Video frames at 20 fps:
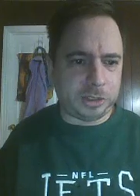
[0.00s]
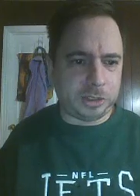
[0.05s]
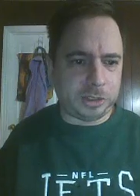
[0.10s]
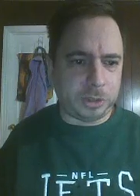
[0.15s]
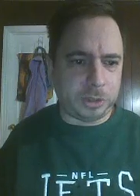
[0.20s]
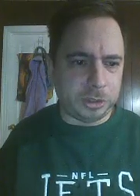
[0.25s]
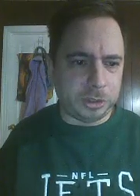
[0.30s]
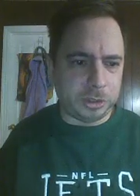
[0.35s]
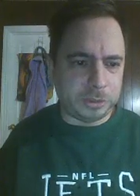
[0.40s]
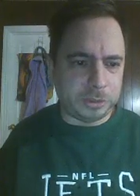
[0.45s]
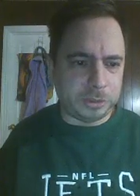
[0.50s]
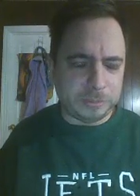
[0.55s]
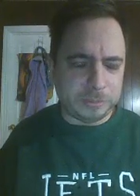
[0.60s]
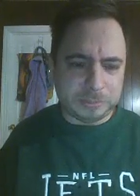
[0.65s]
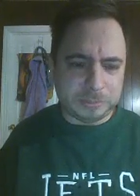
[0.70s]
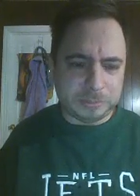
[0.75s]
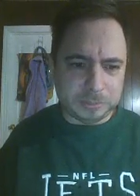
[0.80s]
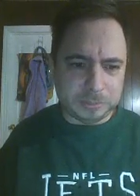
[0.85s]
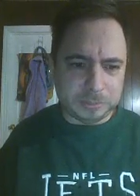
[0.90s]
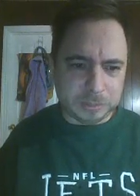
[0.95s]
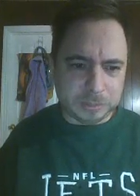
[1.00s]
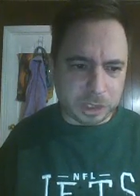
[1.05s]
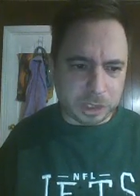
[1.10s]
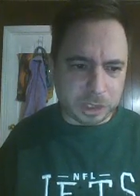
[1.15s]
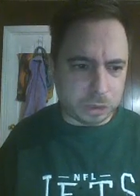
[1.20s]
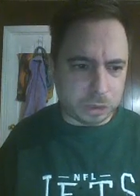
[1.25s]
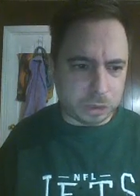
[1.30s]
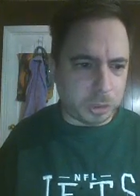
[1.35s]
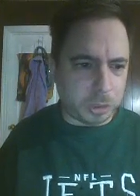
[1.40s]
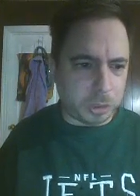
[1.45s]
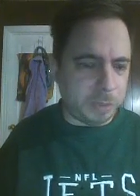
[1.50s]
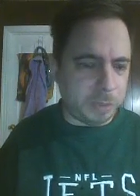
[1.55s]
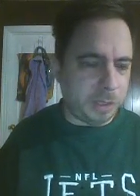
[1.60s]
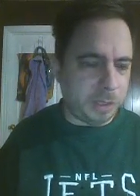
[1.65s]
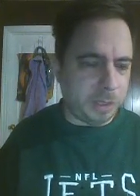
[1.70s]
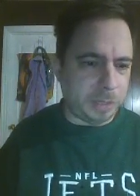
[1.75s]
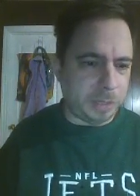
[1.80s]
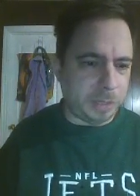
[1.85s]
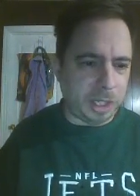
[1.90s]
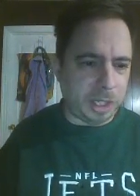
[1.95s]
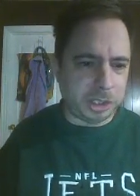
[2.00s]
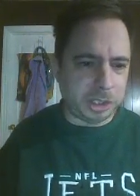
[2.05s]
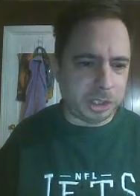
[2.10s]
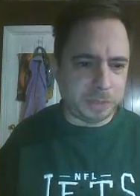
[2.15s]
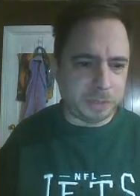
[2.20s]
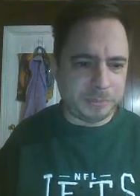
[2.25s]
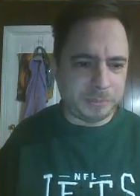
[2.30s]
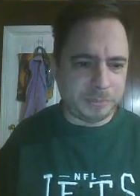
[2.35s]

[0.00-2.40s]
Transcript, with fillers: stars. 20 minute match.